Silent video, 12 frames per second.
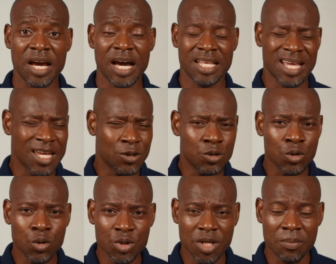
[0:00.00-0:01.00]
and i
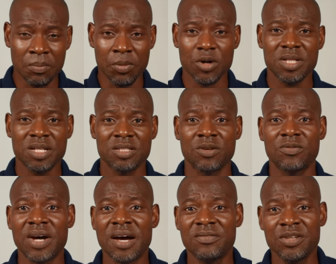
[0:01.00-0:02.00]
know the importance of
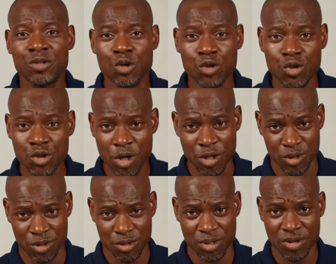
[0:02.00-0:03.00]
having your
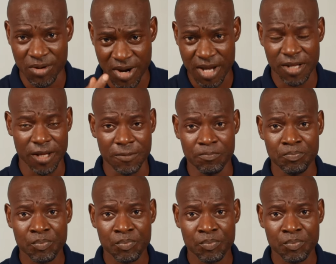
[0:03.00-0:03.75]
source correctly